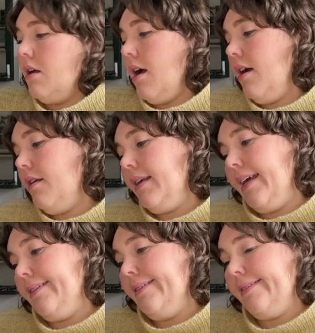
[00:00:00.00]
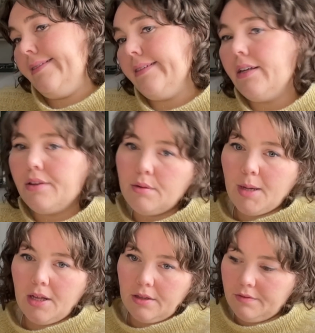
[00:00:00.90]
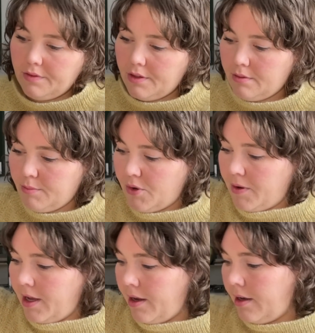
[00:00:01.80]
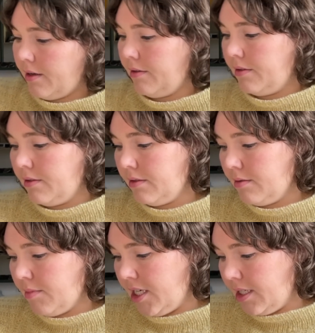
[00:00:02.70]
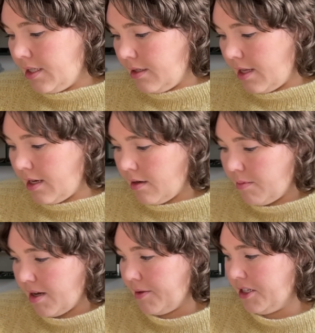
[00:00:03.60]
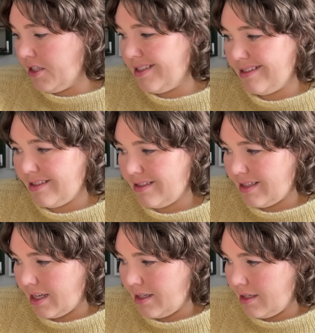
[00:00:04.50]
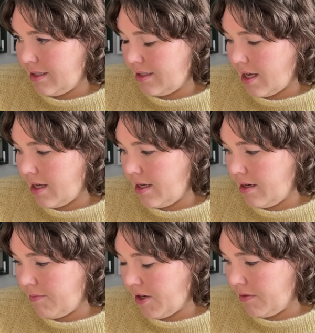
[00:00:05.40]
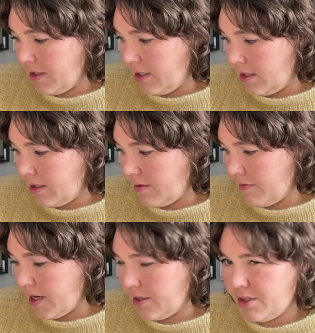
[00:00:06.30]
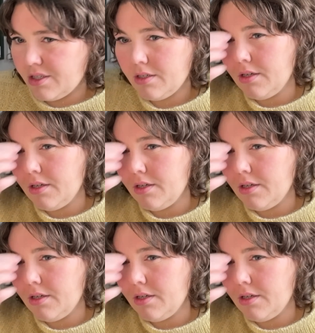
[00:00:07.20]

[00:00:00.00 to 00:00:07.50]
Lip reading: I'll get another ball of the mohair, but until then I'll probably just set it aside. I'm not really in a rush.